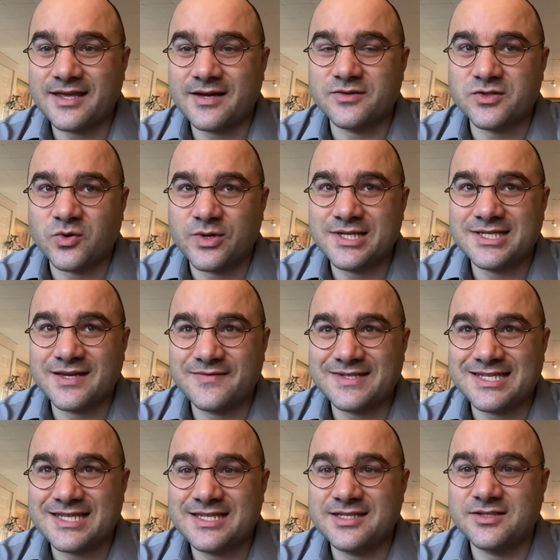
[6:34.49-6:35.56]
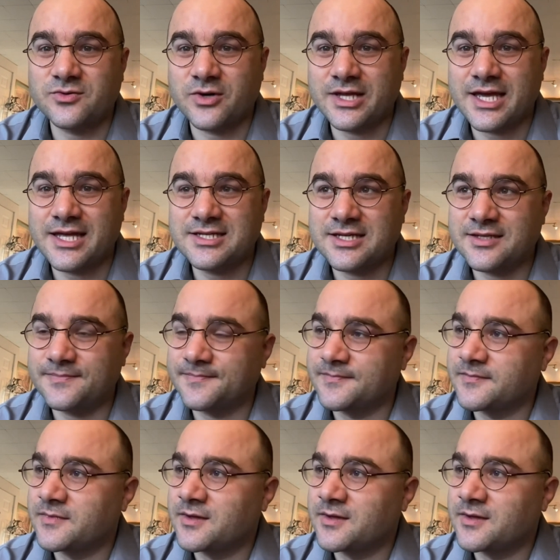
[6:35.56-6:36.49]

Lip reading: That was 2017, 2018.